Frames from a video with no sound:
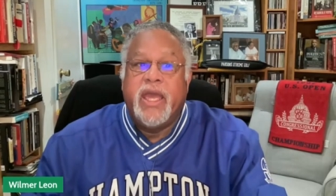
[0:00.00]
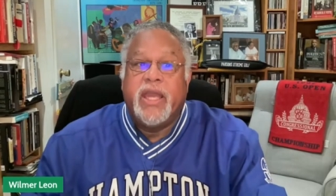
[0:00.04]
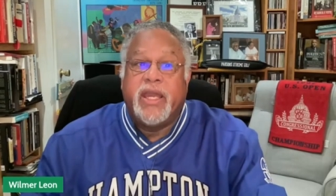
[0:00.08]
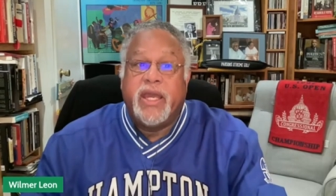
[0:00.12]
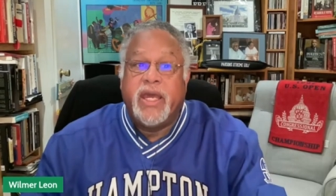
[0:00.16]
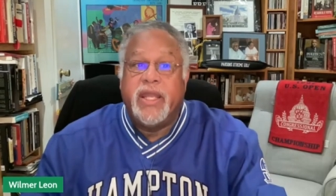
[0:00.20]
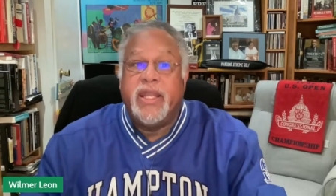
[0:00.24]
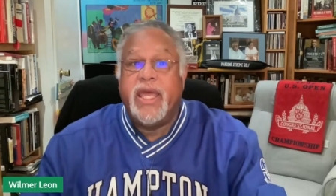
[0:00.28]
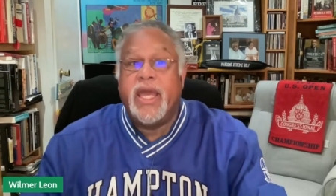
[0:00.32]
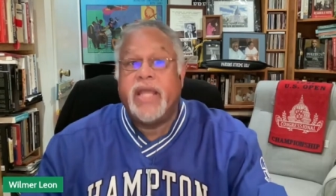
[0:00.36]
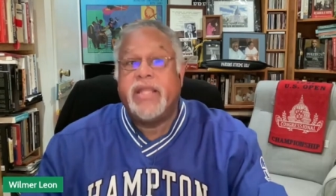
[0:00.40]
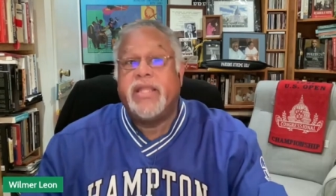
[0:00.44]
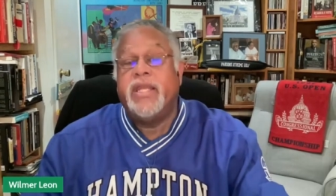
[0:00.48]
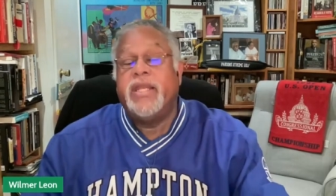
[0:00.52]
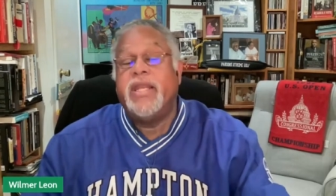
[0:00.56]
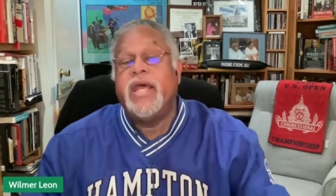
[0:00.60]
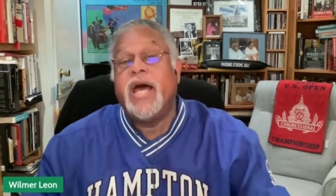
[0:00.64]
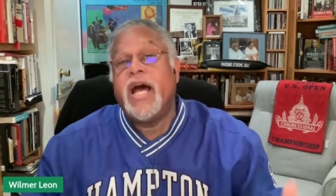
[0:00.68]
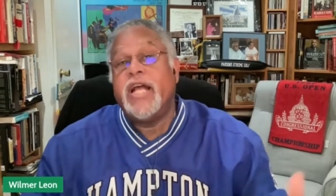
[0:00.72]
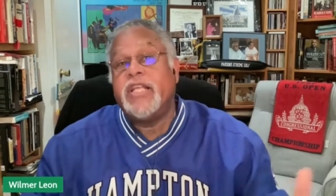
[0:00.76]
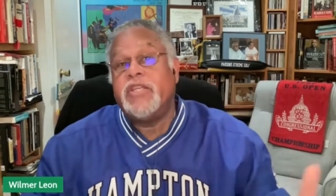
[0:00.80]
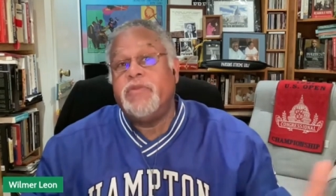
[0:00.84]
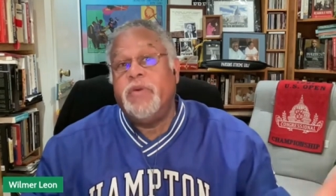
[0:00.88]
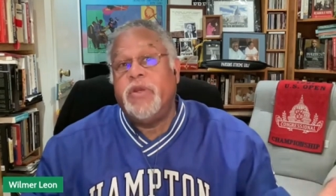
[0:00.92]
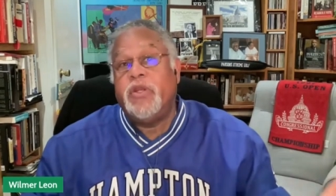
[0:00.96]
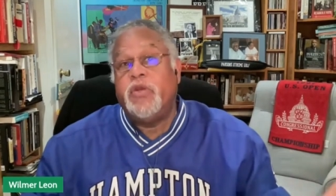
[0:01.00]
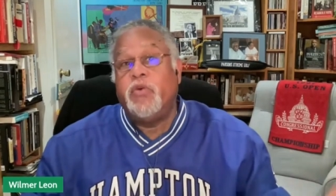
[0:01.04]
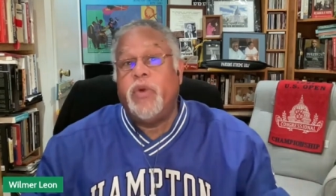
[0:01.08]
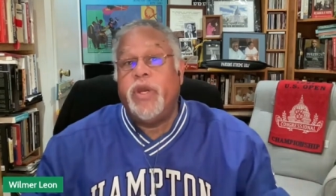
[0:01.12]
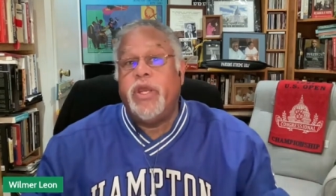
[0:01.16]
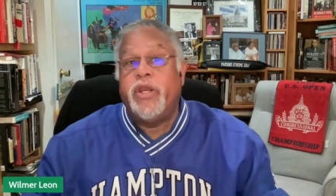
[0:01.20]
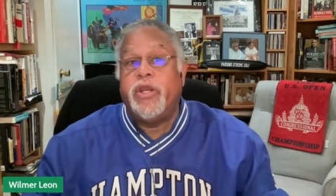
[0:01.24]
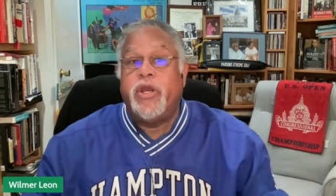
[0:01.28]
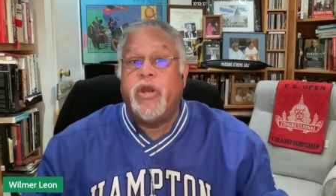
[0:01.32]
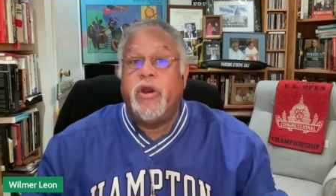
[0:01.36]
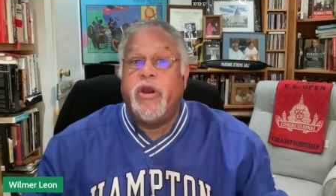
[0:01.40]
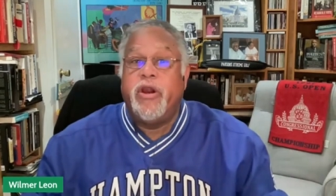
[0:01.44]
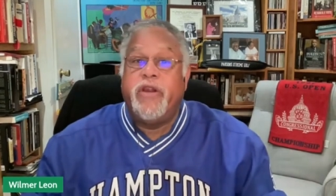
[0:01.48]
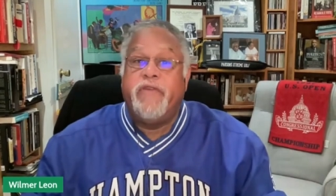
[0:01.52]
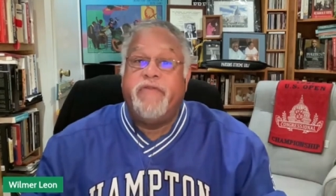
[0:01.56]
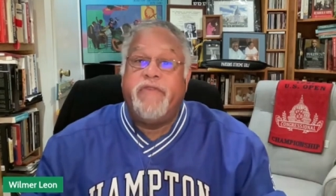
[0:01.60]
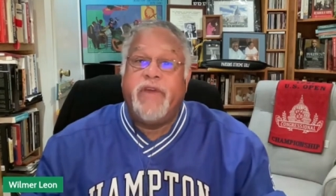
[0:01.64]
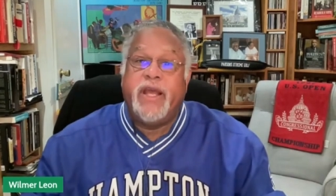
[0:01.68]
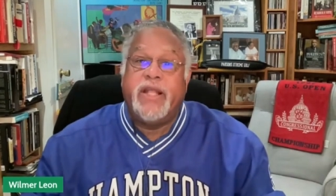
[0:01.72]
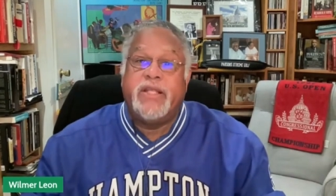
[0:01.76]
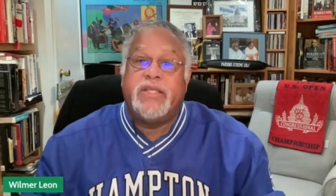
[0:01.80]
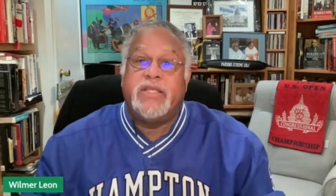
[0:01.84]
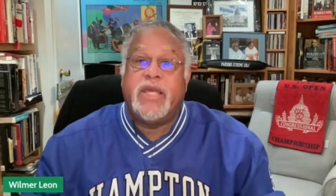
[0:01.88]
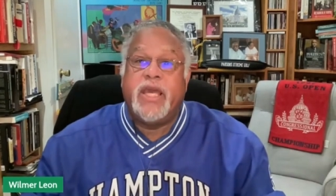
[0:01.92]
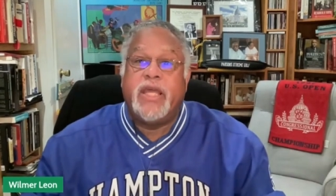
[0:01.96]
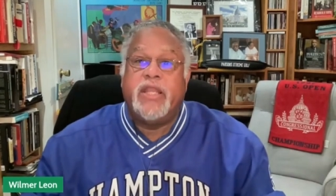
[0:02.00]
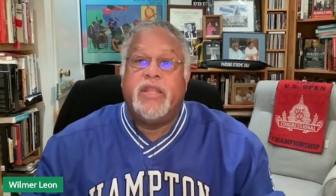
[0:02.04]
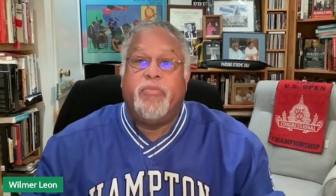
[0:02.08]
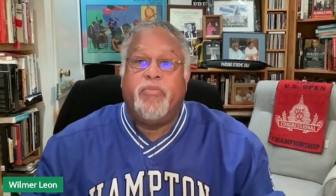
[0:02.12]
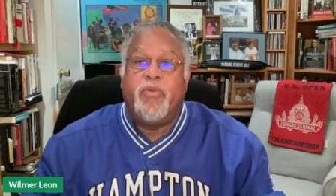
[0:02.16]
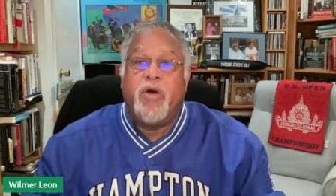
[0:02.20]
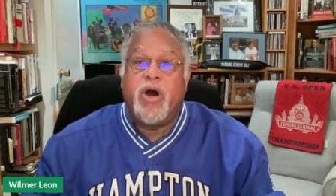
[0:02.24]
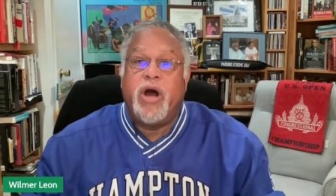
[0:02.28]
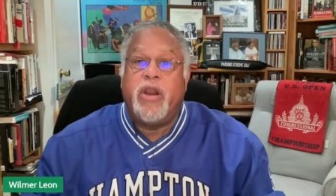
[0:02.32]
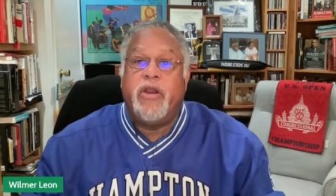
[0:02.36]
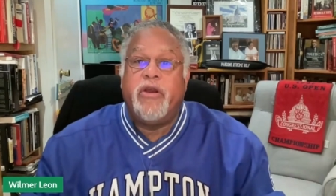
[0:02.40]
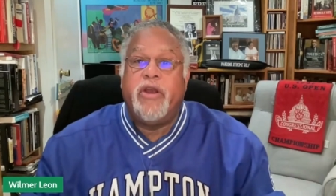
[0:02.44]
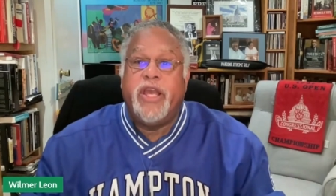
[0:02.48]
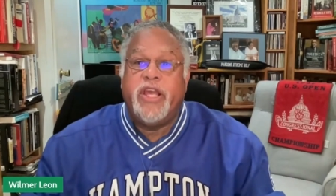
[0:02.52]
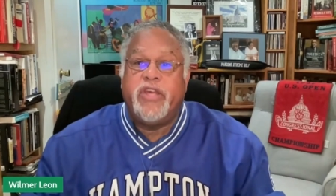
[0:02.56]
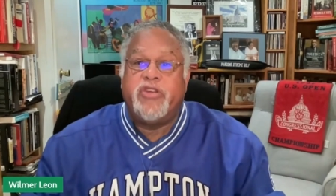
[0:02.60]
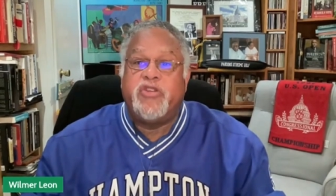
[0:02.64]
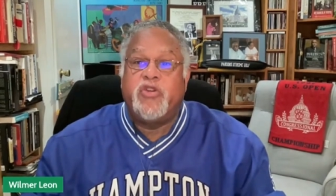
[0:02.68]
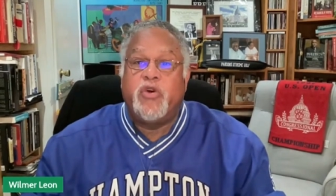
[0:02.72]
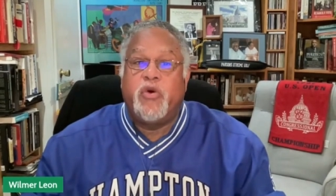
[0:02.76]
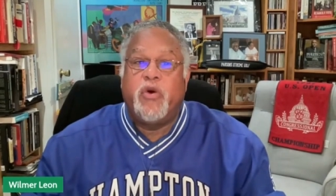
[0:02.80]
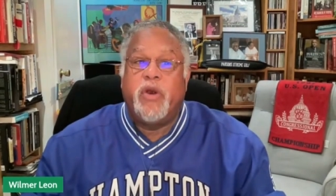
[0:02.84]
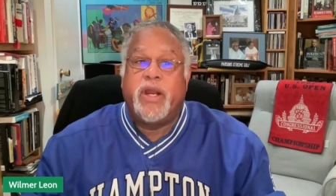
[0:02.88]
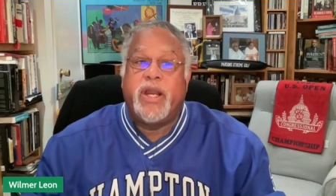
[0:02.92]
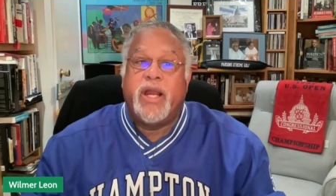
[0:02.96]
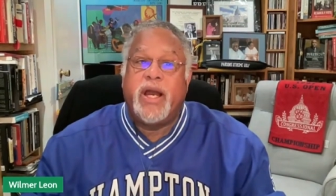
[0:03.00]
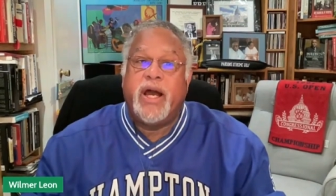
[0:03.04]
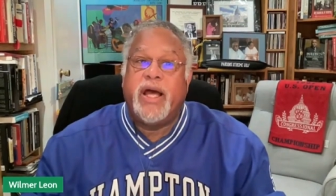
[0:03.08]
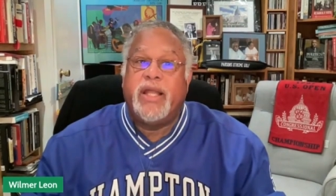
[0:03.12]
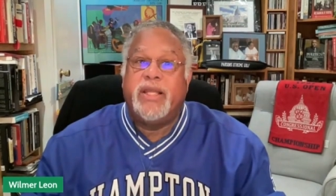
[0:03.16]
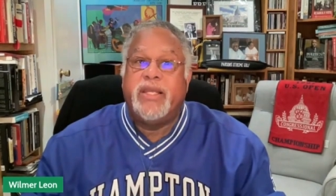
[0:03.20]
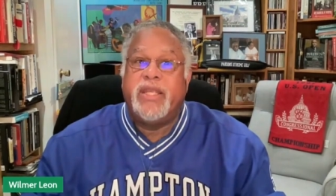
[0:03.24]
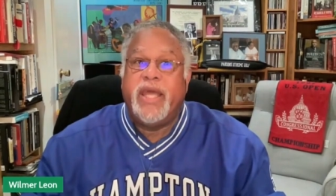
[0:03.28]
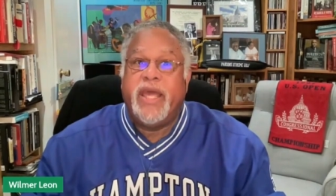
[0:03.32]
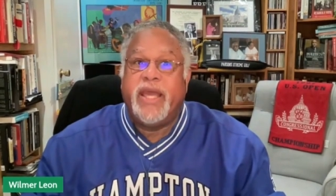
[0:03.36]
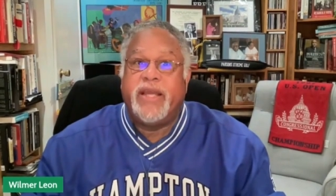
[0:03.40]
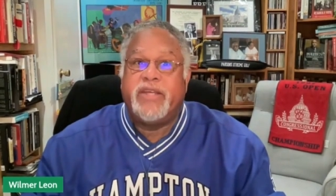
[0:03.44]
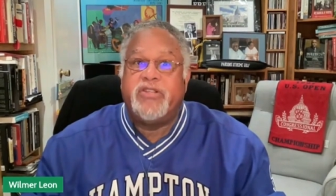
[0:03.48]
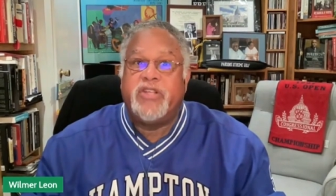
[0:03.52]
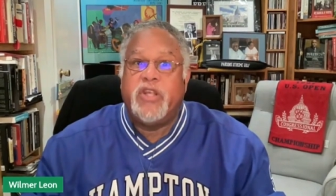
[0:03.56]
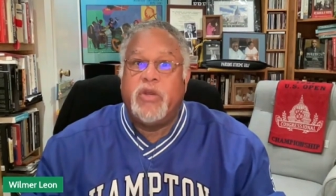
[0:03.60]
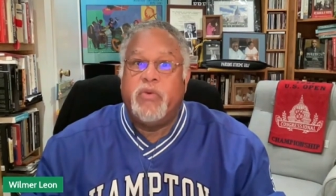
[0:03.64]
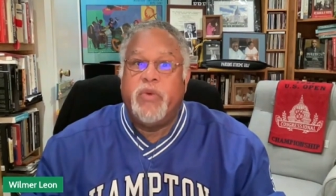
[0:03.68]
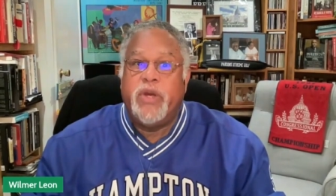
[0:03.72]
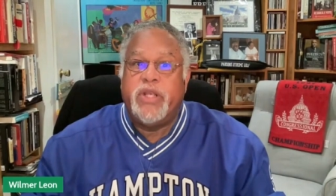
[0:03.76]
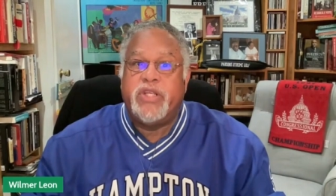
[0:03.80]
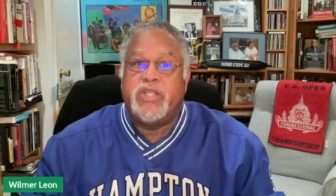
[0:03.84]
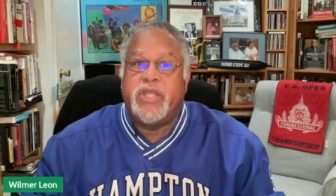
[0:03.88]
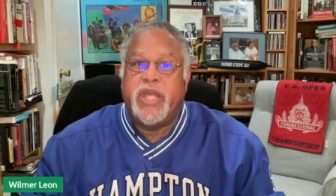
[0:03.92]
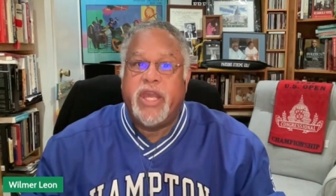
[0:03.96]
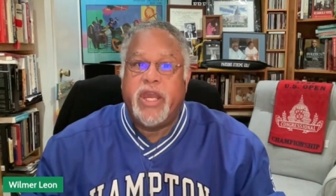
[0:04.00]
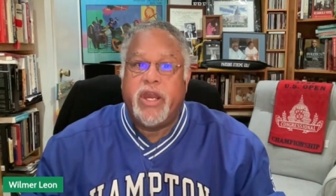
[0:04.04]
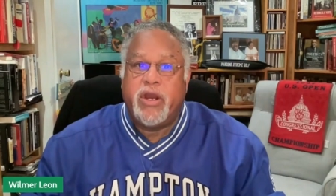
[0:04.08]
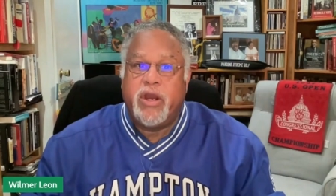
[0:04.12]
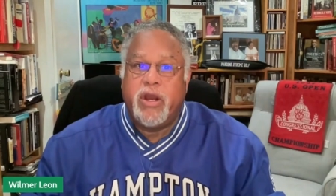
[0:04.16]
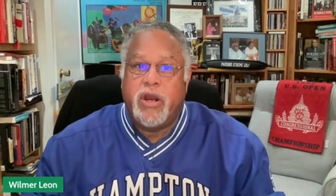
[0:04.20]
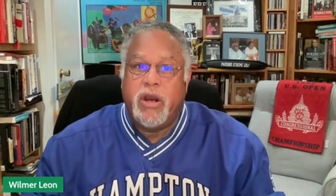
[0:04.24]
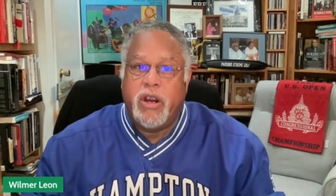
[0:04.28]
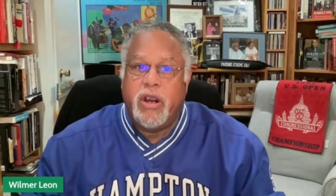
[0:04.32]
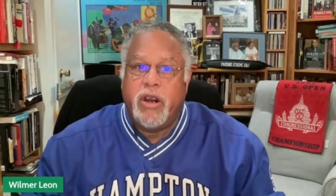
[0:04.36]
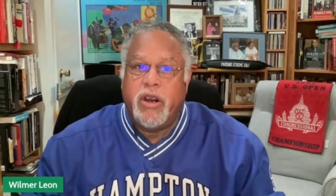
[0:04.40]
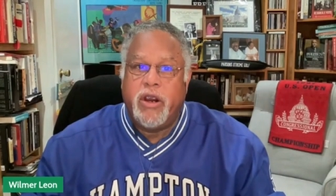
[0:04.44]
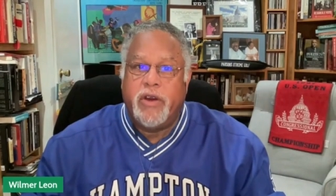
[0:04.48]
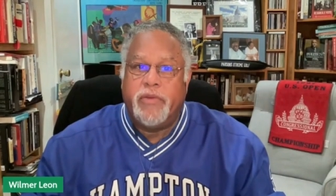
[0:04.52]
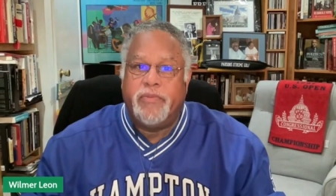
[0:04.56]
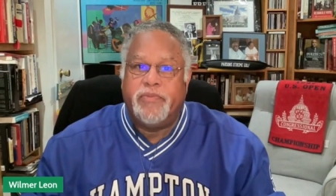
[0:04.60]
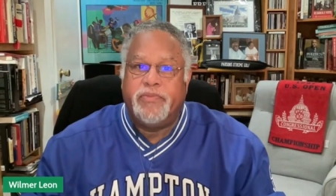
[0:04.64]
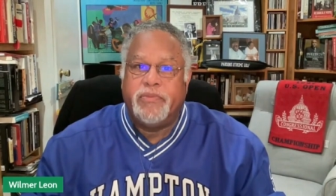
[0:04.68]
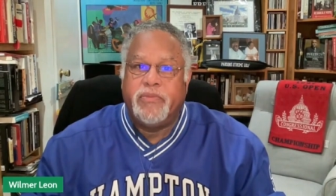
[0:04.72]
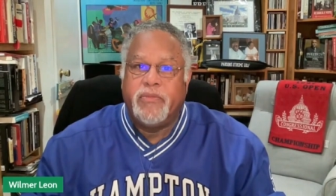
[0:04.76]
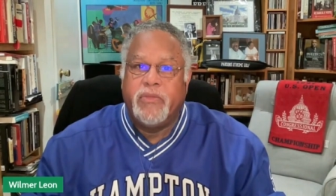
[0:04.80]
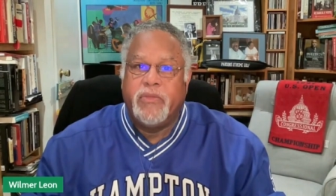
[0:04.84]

connect the dots between current events and the broader historic context in which they occur.